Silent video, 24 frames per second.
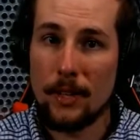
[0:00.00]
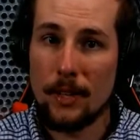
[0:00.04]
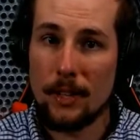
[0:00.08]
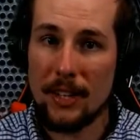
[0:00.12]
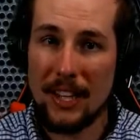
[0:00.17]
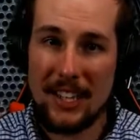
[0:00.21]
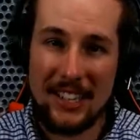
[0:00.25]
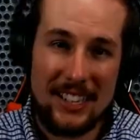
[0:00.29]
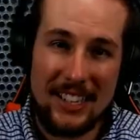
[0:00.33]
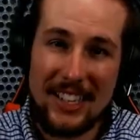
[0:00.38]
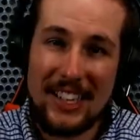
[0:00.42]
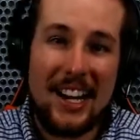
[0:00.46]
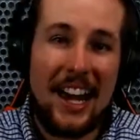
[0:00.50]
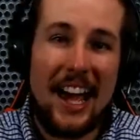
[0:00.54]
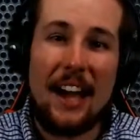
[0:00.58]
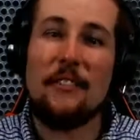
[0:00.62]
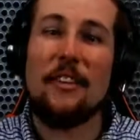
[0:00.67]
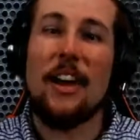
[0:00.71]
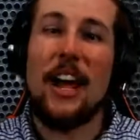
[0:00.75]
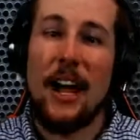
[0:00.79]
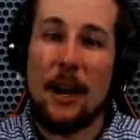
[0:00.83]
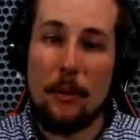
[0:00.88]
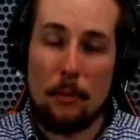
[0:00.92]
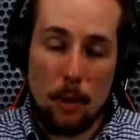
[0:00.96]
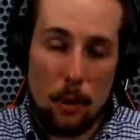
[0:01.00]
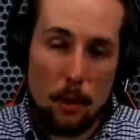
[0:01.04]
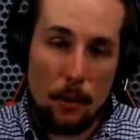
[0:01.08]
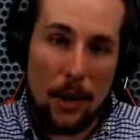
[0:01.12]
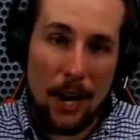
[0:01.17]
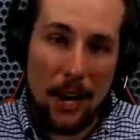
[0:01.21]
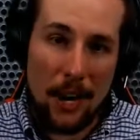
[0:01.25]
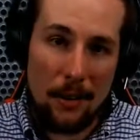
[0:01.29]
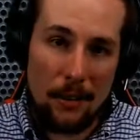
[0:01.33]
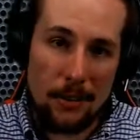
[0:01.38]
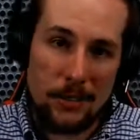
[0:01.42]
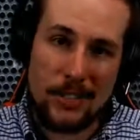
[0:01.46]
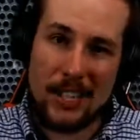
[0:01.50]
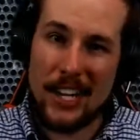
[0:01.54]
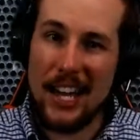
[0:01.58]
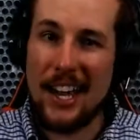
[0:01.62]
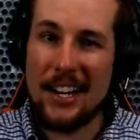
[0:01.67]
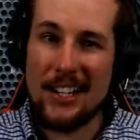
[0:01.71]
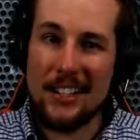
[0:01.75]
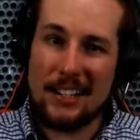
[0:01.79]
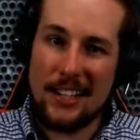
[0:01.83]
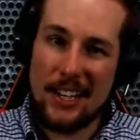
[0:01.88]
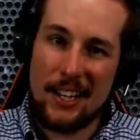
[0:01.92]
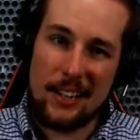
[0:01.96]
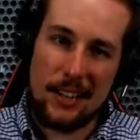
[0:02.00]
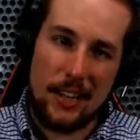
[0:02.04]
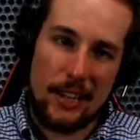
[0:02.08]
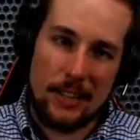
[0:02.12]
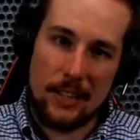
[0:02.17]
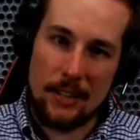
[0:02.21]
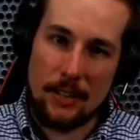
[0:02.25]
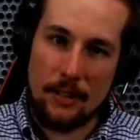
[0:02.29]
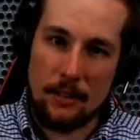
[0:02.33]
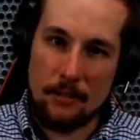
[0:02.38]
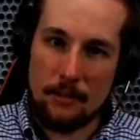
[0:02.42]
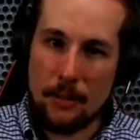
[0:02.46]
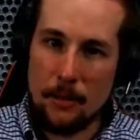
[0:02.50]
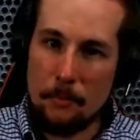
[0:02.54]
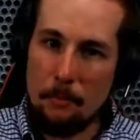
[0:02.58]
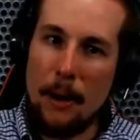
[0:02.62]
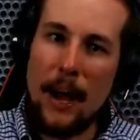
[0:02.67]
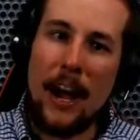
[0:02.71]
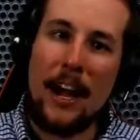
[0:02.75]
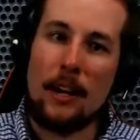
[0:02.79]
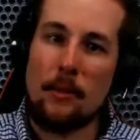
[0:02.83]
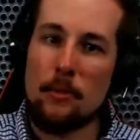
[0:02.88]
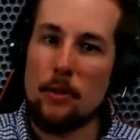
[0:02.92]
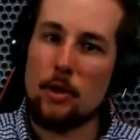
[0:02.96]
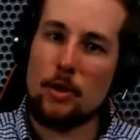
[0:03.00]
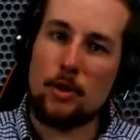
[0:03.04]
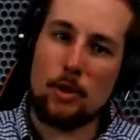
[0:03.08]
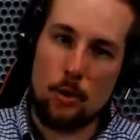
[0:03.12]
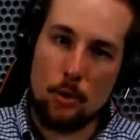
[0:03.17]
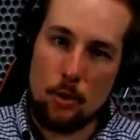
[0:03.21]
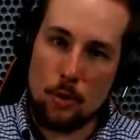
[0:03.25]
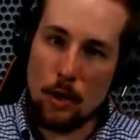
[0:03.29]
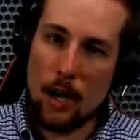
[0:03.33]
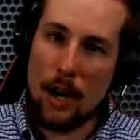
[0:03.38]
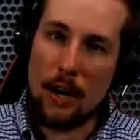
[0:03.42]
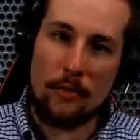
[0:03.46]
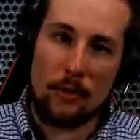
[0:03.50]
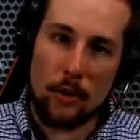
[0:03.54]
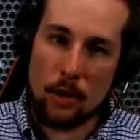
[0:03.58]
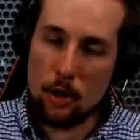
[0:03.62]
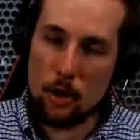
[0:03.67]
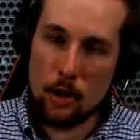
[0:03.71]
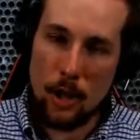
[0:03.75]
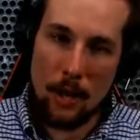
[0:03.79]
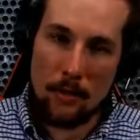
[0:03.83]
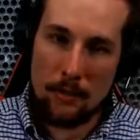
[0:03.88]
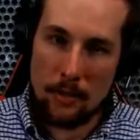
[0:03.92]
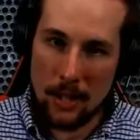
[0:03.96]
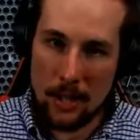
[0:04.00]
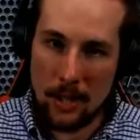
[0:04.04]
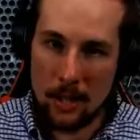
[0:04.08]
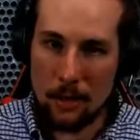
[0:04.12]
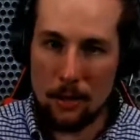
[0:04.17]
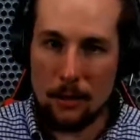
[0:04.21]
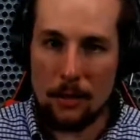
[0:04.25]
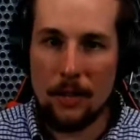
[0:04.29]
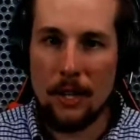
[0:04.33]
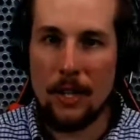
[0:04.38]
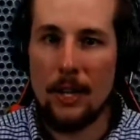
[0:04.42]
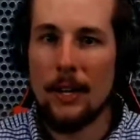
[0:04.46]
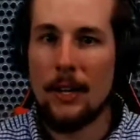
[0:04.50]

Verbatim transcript: Like you didn't have a hammer around, and so you had to take like the the back of your screwdriver and drive a nail.